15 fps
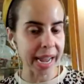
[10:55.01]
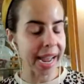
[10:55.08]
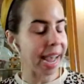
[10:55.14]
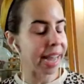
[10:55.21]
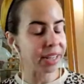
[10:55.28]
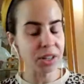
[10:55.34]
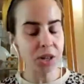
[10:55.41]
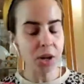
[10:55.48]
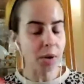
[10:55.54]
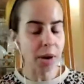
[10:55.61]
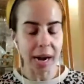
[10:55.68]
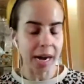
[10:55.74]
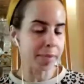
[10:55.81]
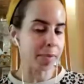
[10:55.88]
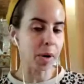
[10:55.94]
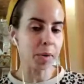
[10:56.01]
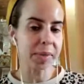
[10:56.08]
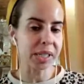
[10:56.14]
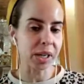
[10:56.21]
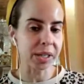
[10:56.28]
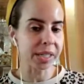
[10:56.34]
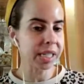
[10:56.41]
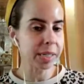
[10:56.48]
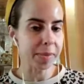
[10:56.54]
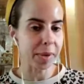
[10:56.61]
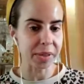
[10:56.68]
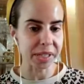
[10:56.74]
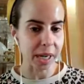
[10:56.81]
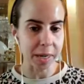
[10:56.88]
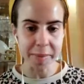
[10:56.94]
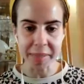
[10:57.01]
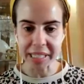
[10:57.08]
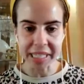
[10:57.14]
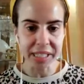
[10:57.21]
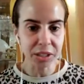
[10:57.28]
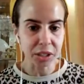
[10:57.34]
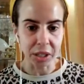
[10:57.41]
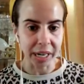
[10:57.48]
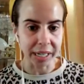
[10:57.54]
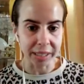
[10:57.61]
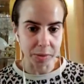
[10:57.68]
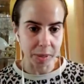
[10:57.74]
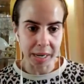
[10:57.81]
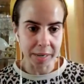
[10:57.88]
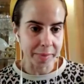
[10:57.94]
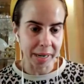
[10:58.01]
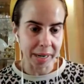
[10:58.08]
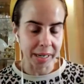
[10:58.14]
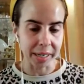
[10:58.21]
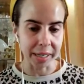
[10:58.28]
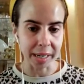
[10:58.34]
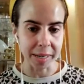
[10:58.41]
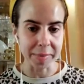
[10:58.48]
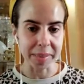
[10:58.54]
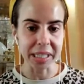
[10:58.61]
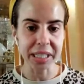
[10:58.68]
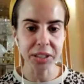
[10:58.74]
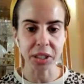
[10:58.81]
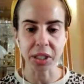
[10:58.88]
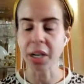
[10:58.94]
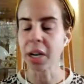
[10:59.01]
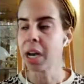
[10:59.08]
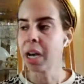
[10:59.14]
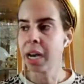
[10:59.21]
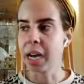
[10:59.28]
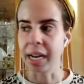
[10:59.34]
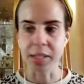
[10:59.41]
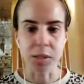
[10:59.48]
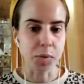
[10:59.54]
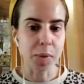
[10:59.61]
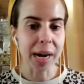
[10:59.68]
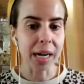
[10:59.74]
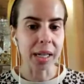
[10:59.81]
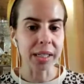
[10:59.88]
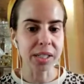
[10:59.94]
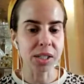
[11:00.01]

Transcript: And you know, I'm always honest about this. I'm a teacher I'm a teacher as well.